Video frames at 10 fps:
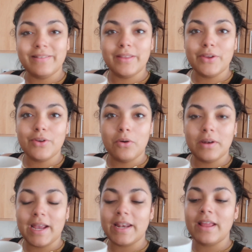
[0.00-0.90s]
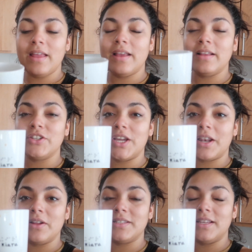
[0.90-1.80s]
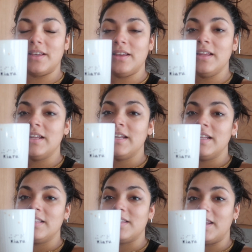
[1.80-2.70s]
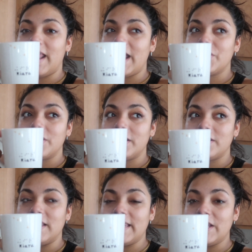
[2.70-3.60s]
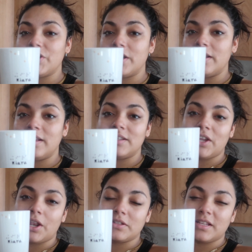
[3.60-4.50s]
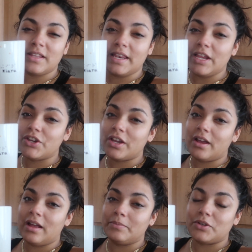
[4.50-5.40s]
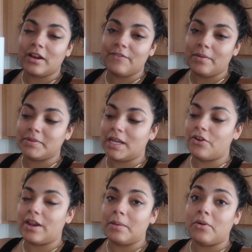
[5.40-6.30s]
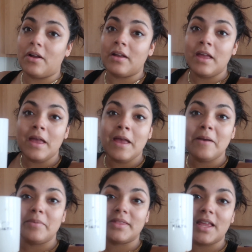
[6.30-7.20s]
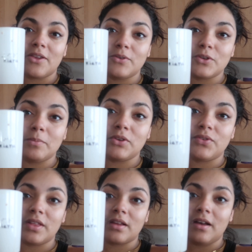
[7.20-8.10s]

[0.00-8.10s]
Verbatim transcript: there you go, lighting. Shout out to Delisha. Shout out to Delisha. I'm sorry if I'm saying your name wrong, but thank you so much for the